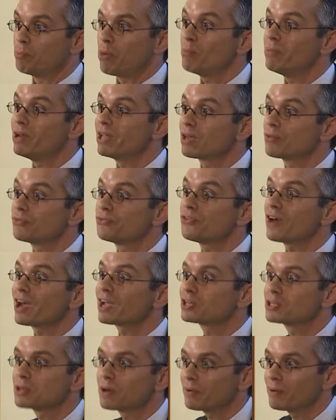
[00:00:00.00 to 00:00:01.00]
public
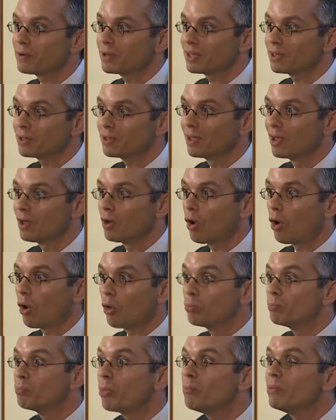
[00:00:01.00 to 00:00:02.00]
factory
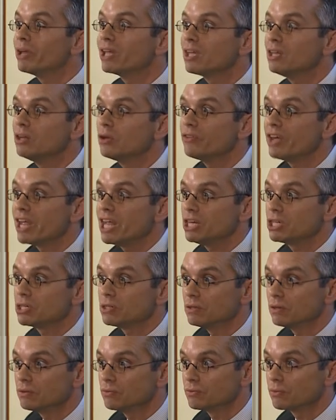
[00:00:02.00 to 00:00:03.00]
on public
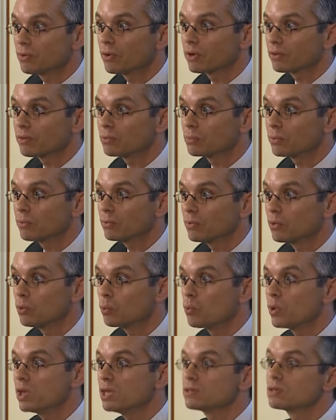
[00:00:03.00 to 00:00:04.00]
innovation, for example.
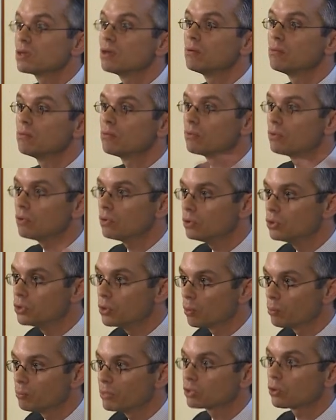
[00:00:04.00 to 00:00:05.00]
With
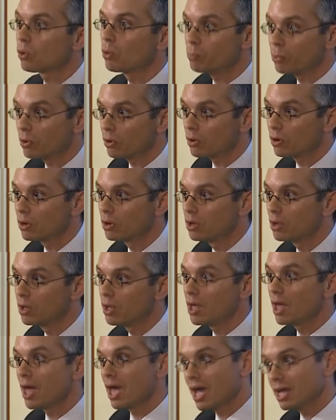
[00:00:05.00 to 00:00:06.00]
Lyon Métropole
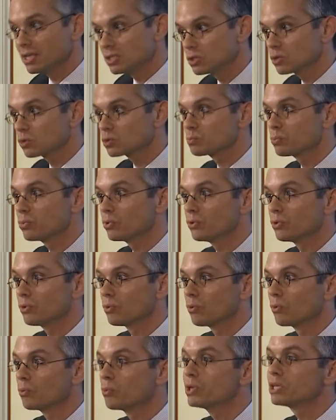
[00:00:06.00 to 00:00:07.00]
and Sciences Po
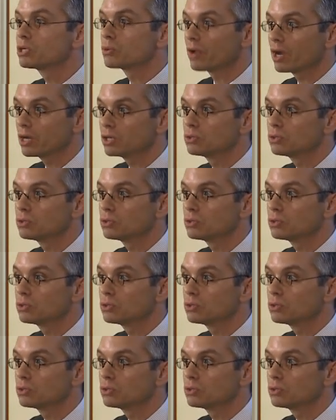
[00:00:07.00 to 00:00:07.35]
Lyon, we try